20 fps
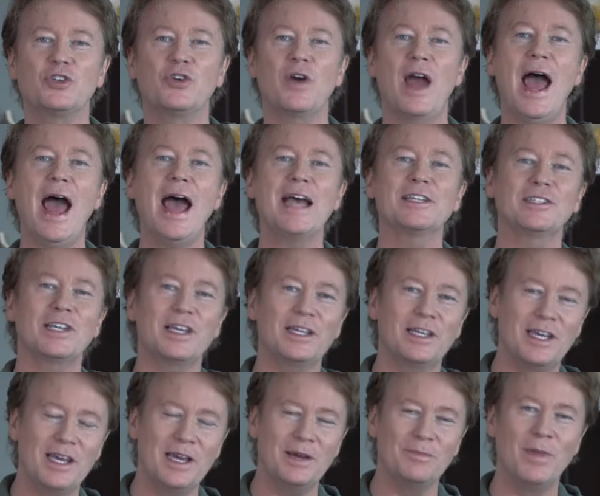you're
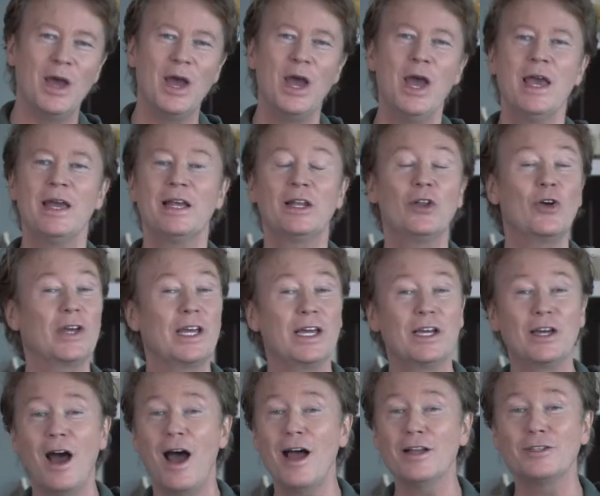asking Him.
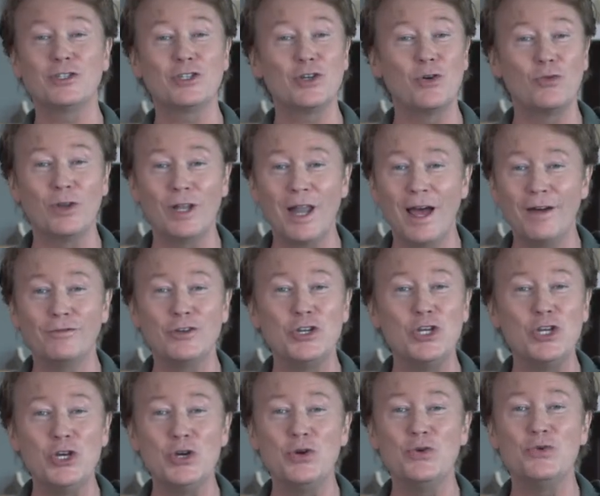Look, God so loved
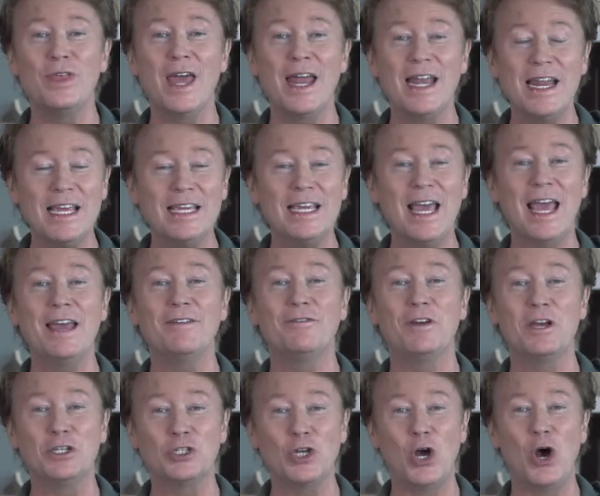you that He gave
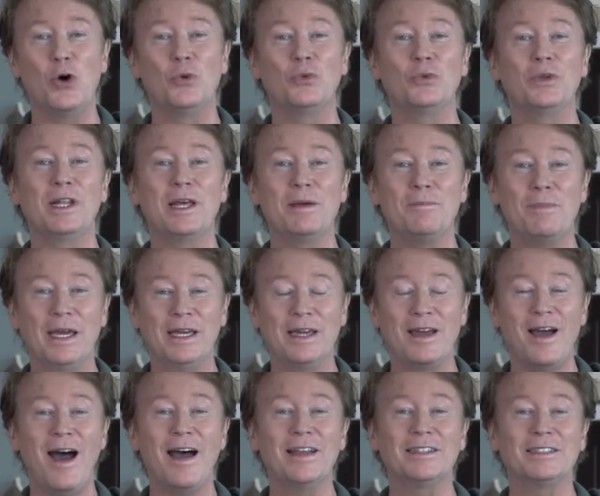His only
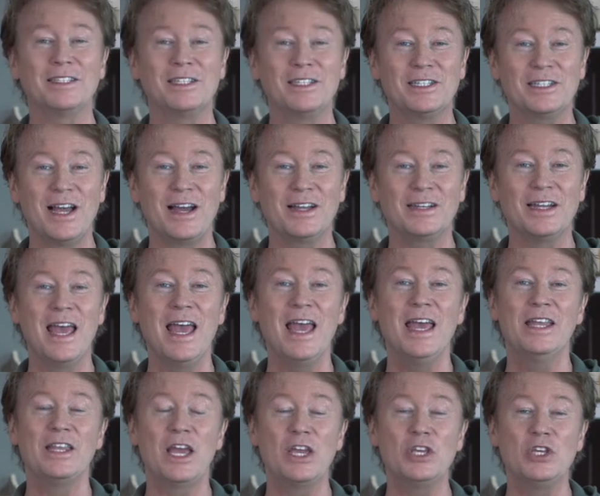begotten Son
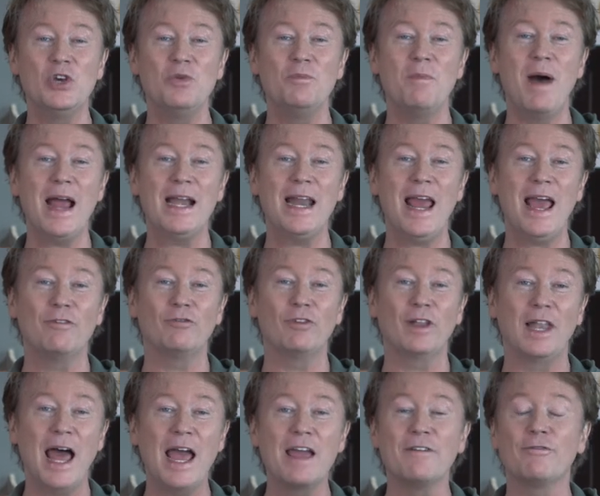that you might have
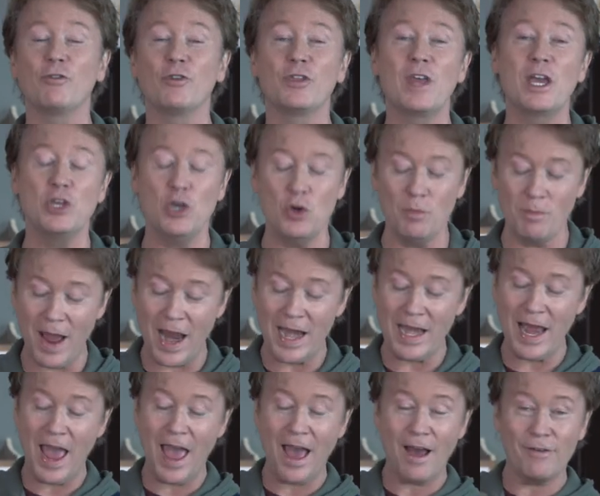life, or that you
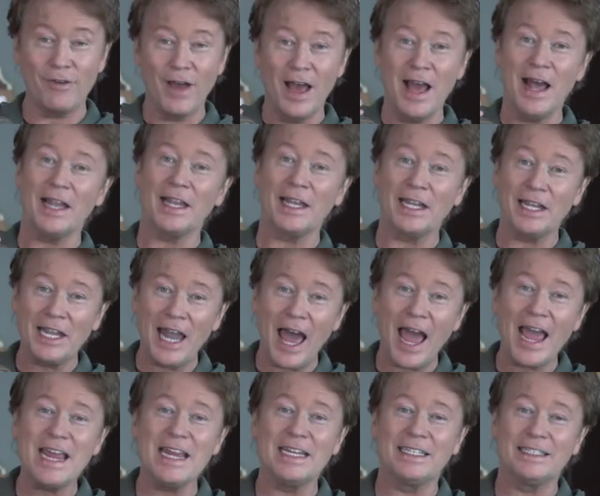might have
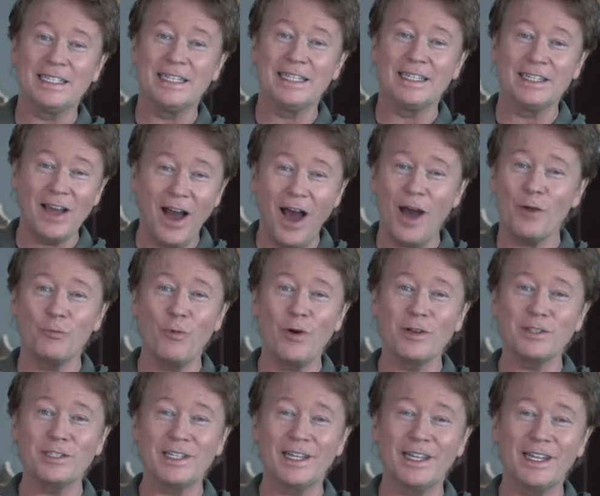light. God
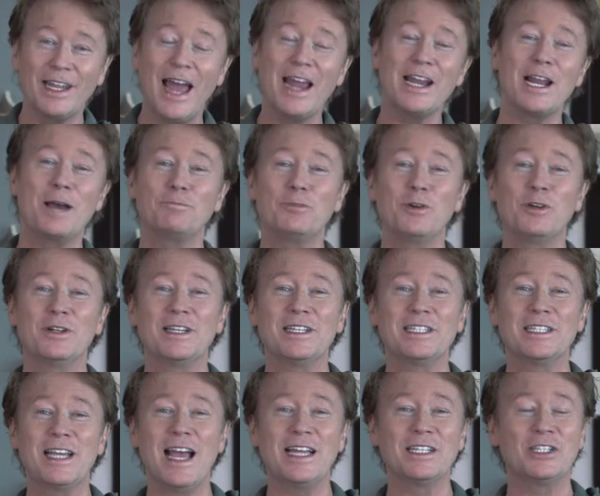wants to light up your
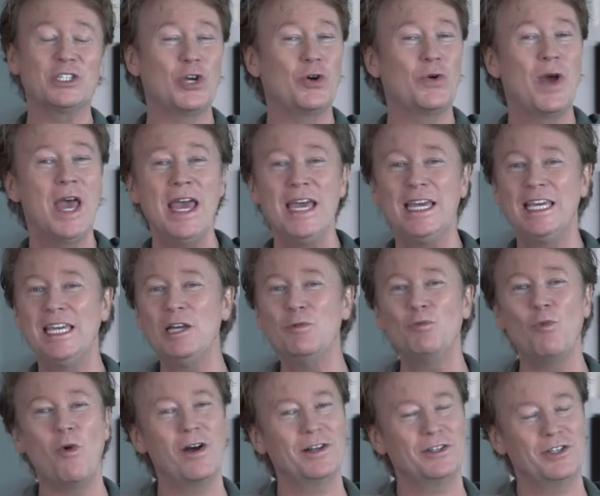design, so He
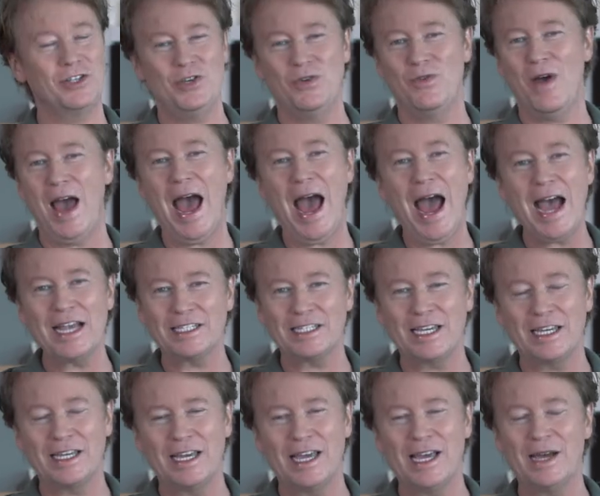wants you
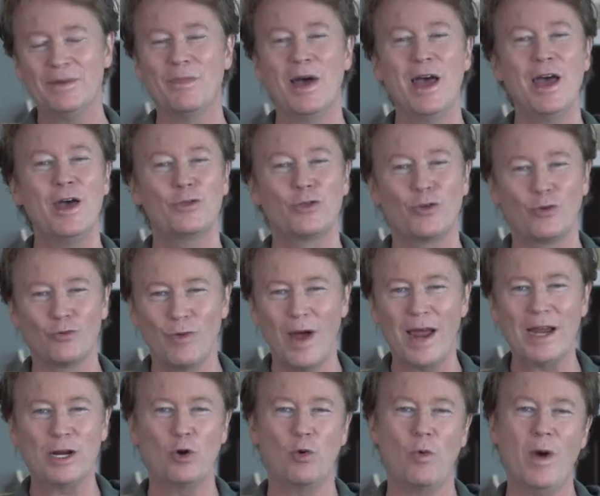asking Him the
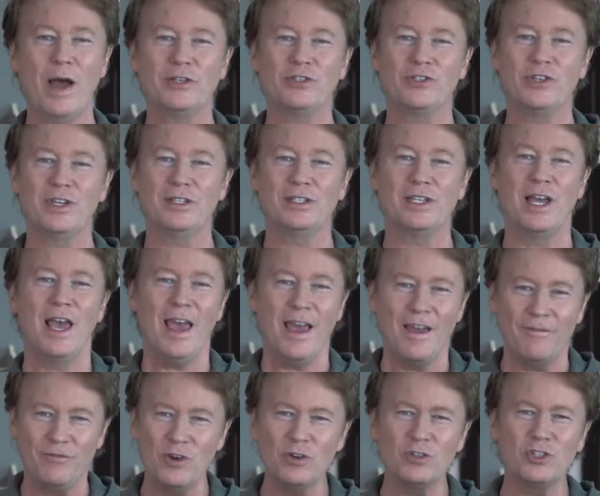right questions.
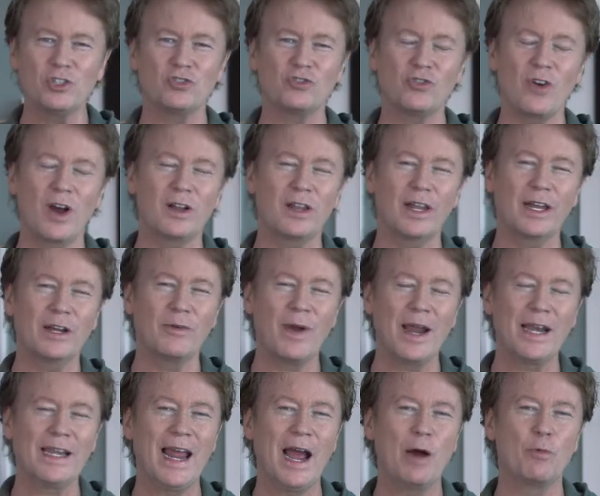If you're struggling
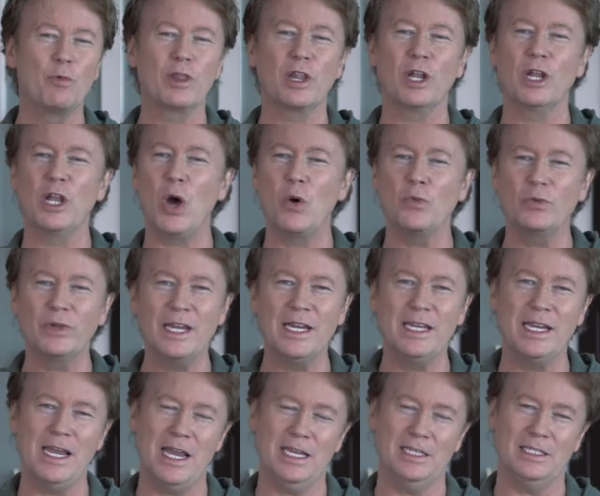right now with
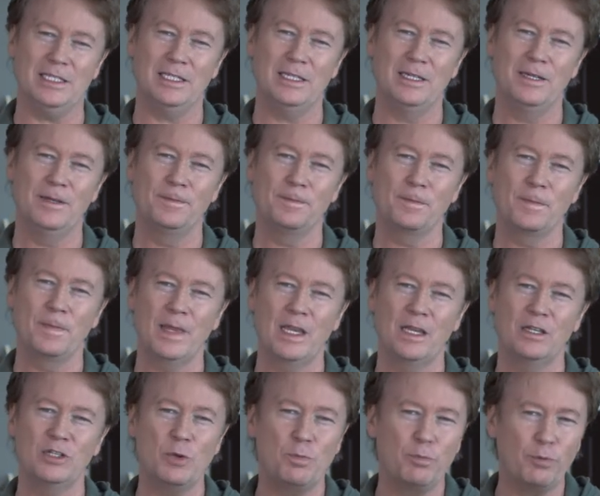loneliness,
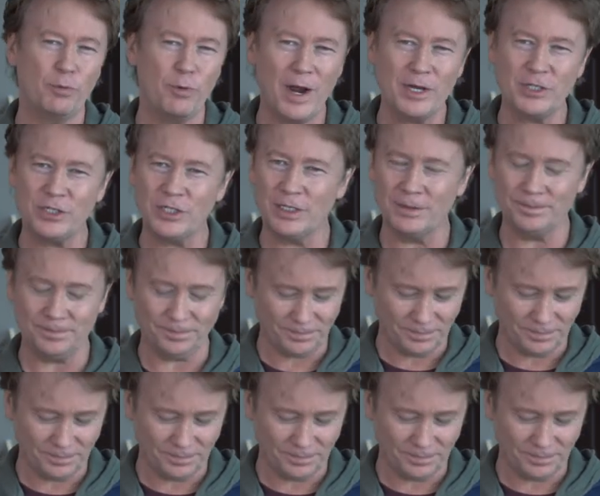depression.